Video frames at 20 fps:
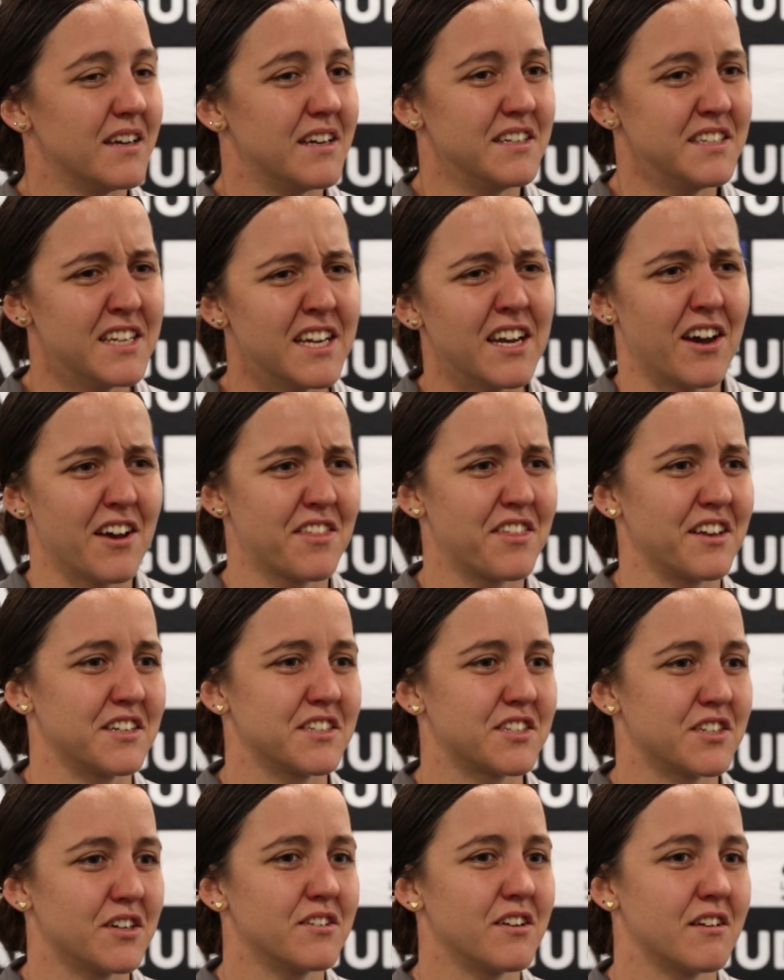Yeah, I
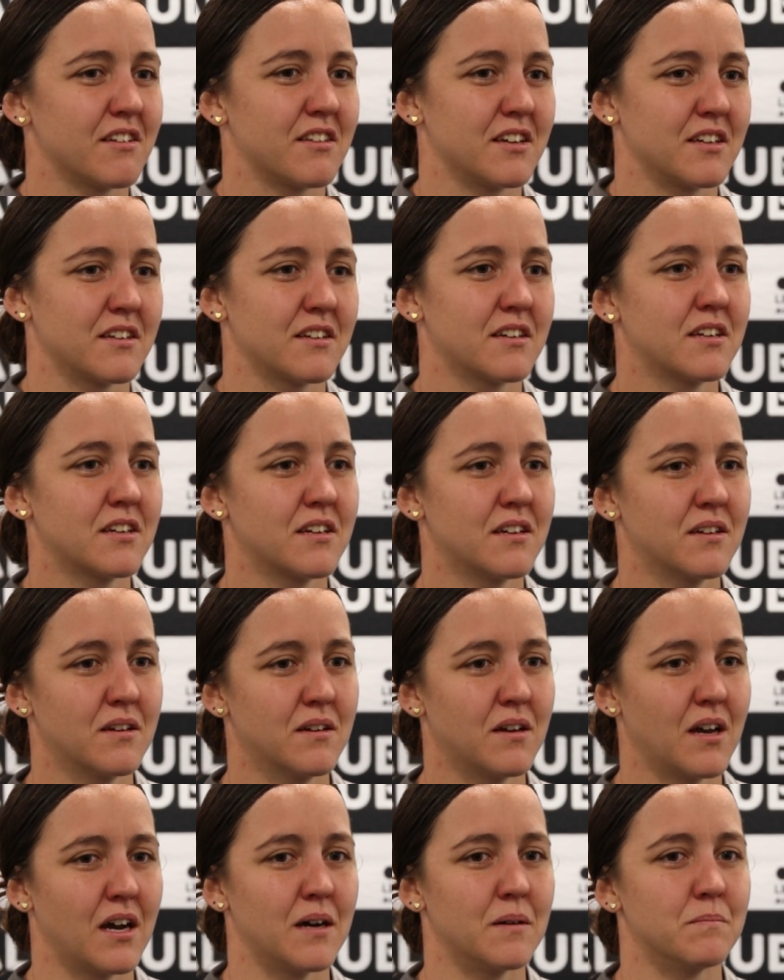think so, and I think
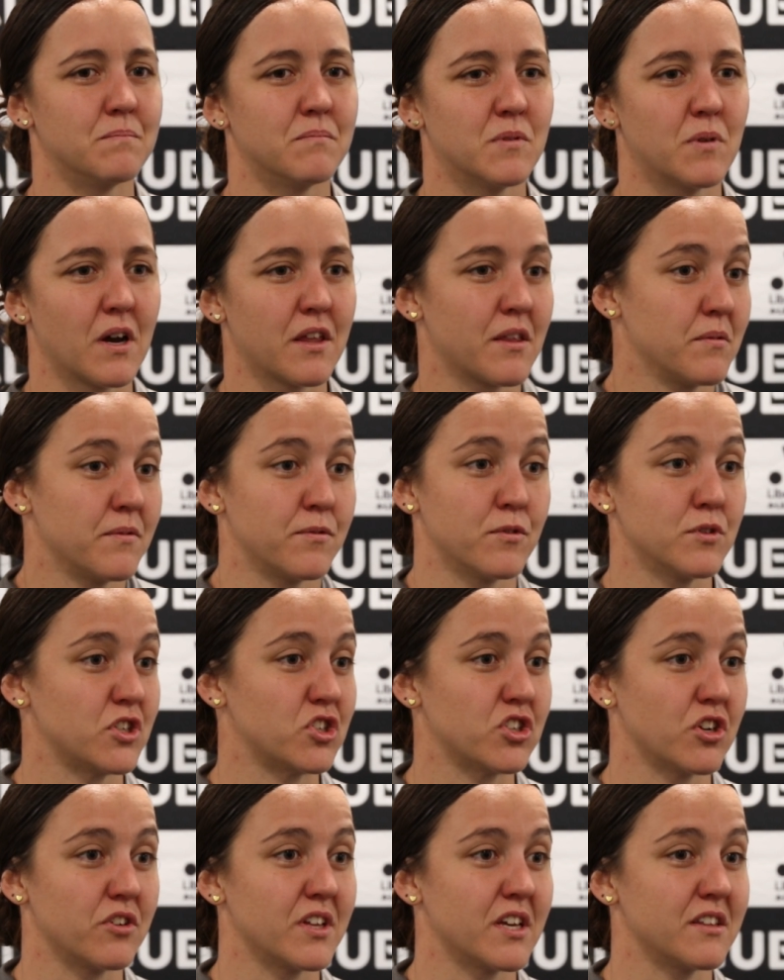we've already
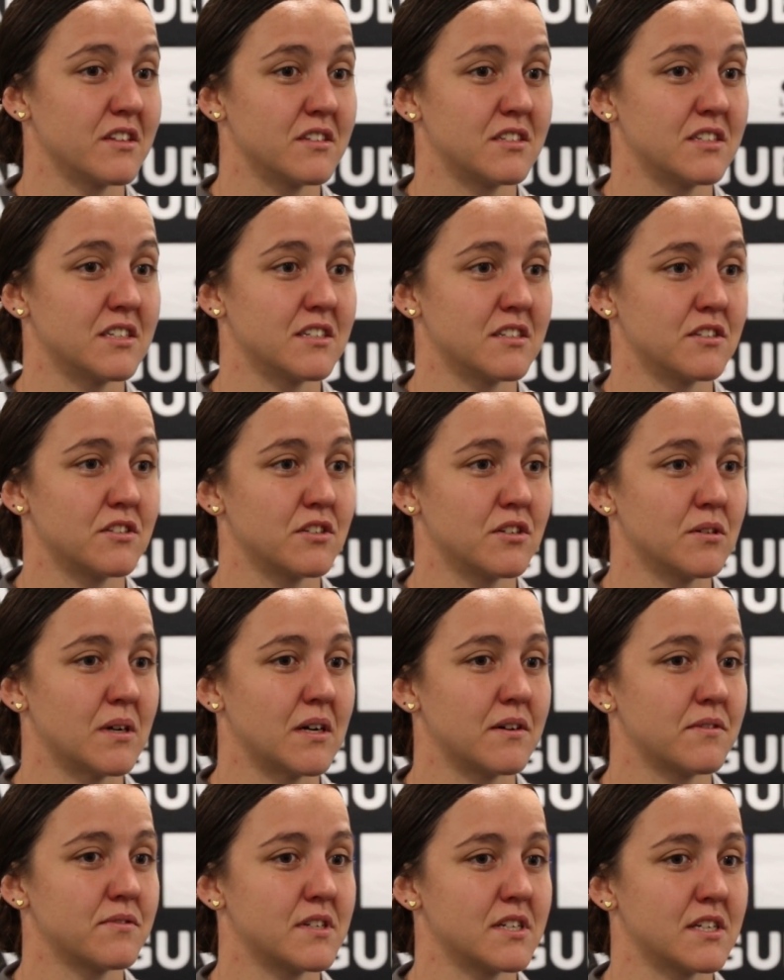shown that this season too,
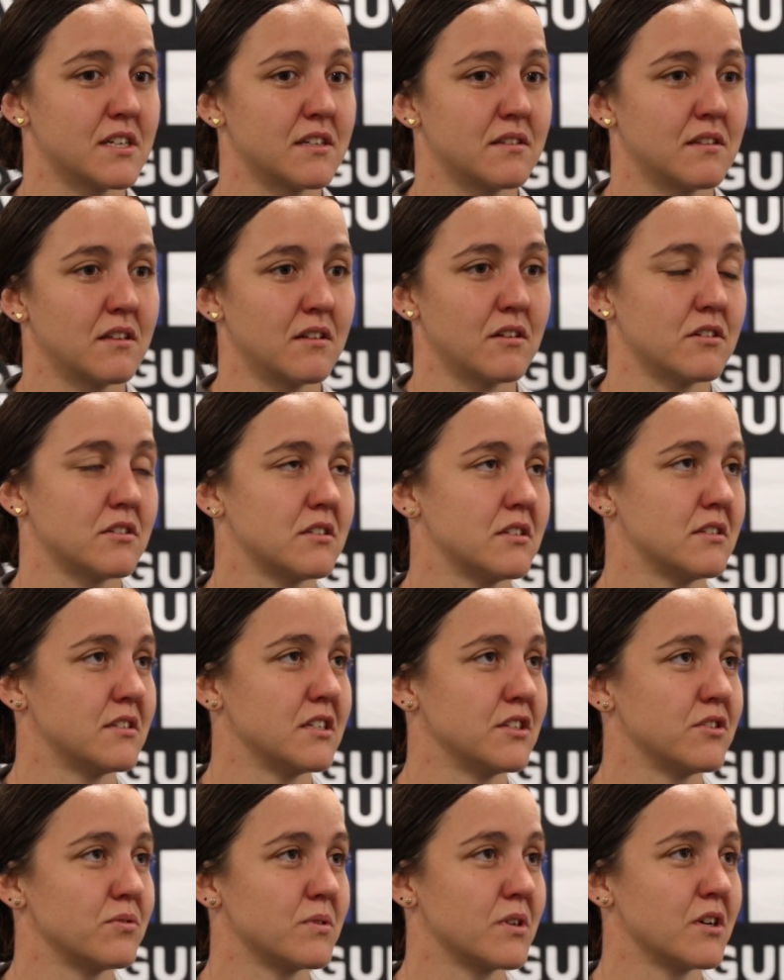after the loss to
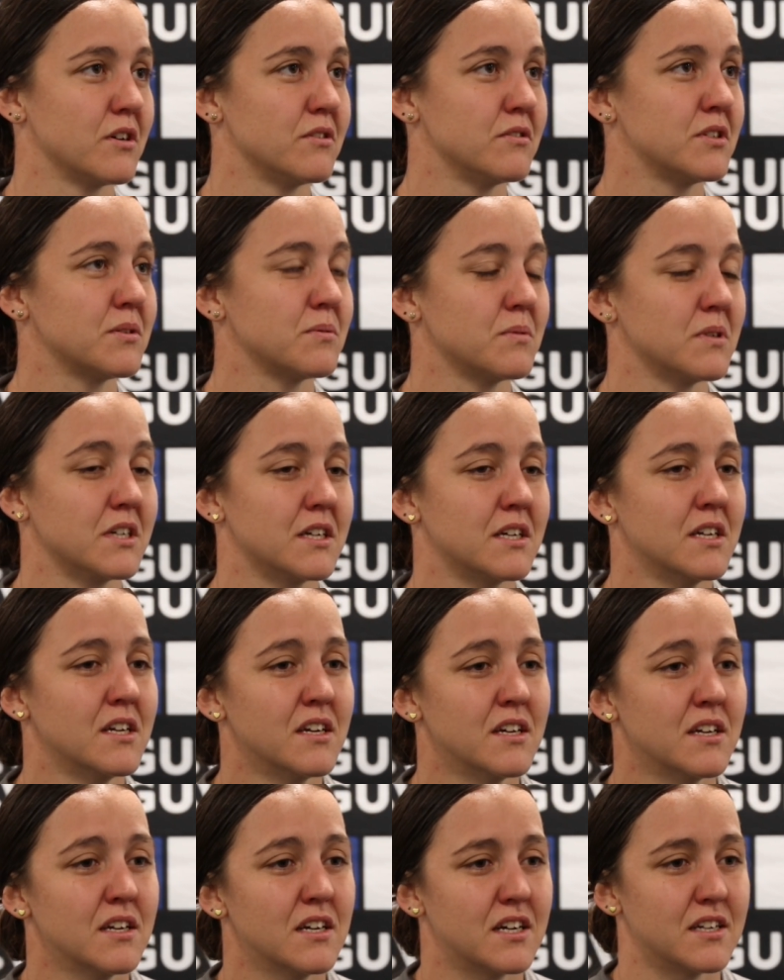Central Coast, where
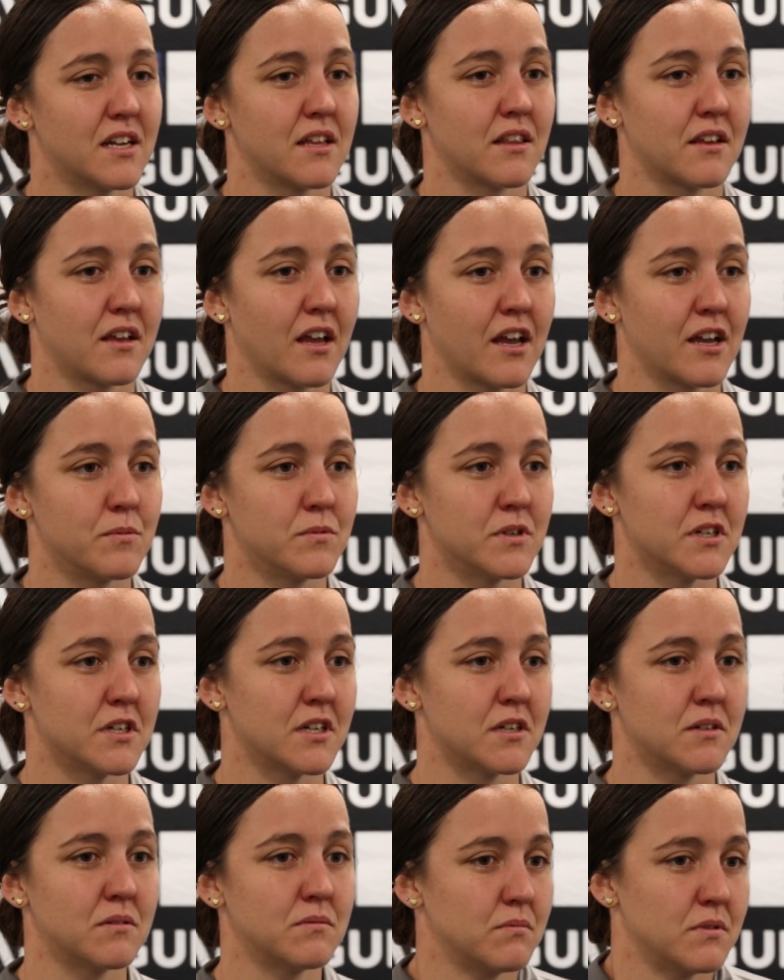another game
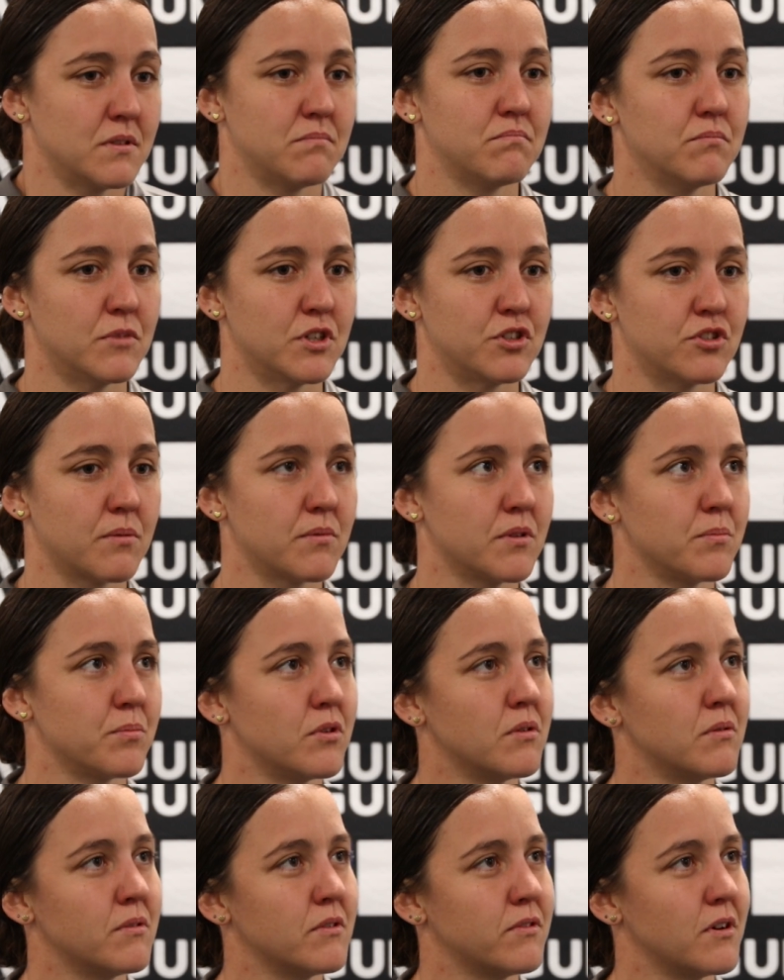where we dropped the
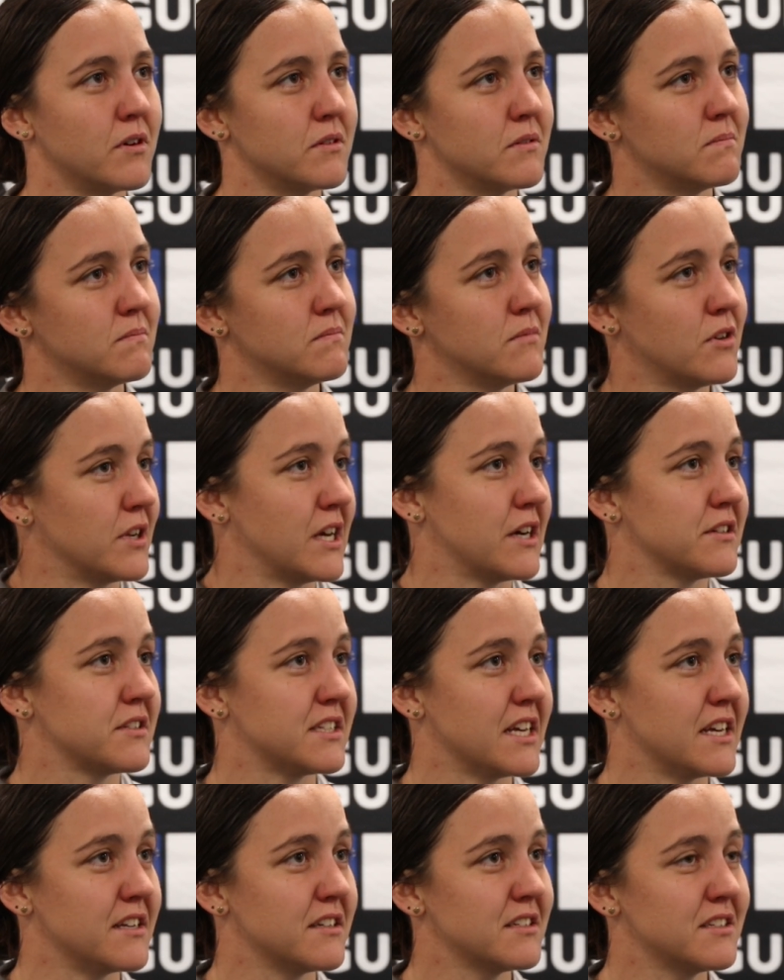ball on our
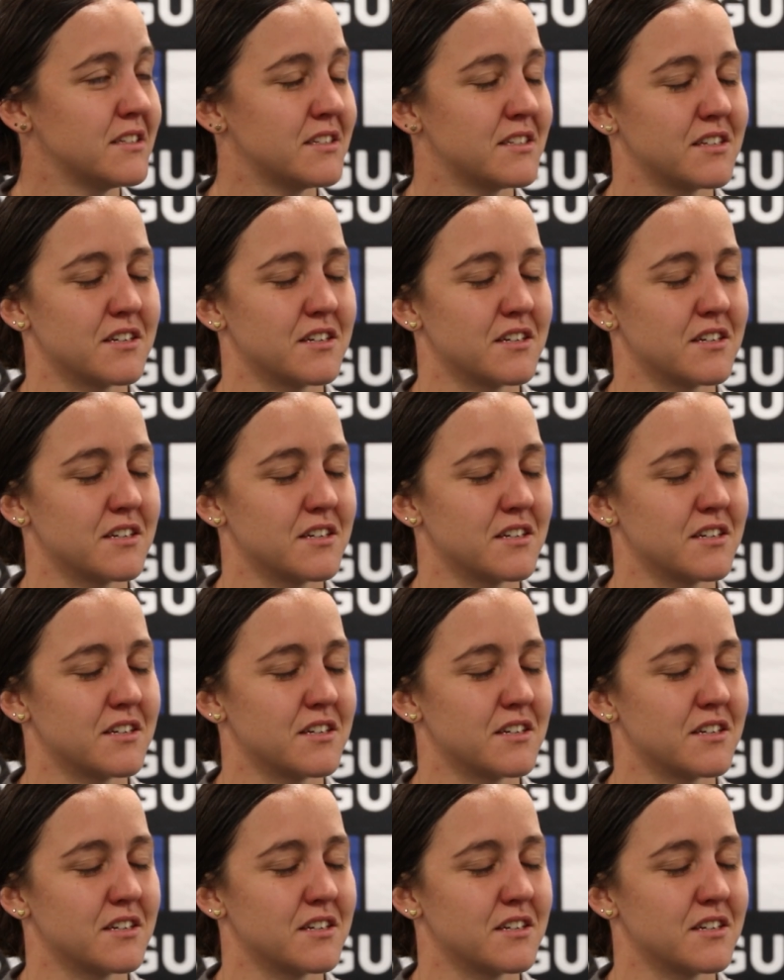standards.